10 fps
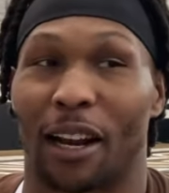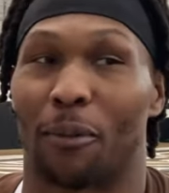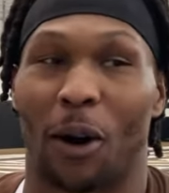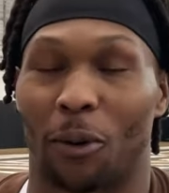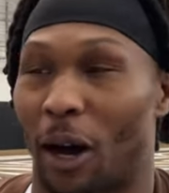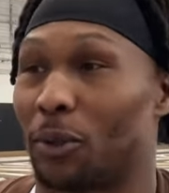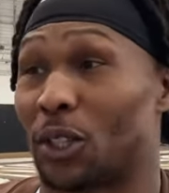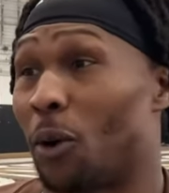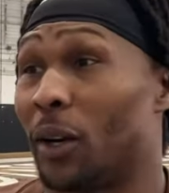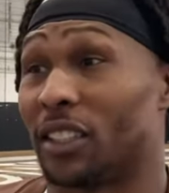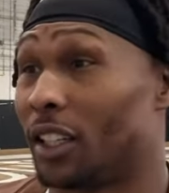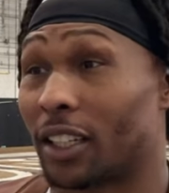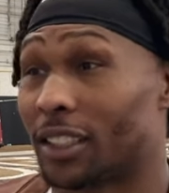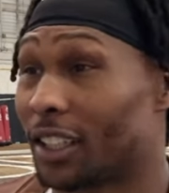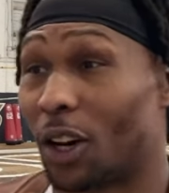I was always
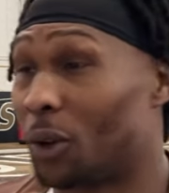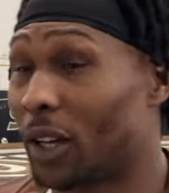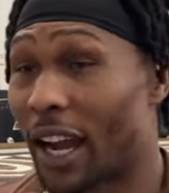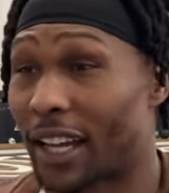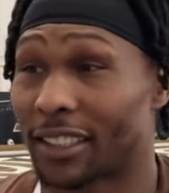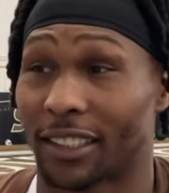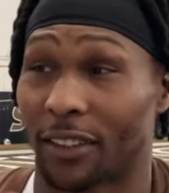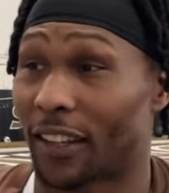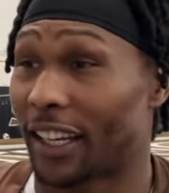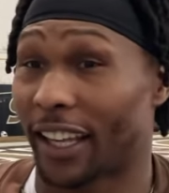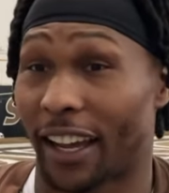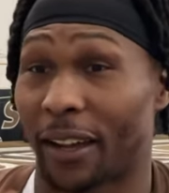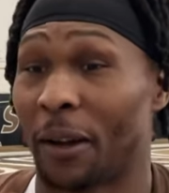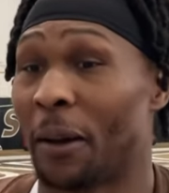looking to the older guys and stuff like that.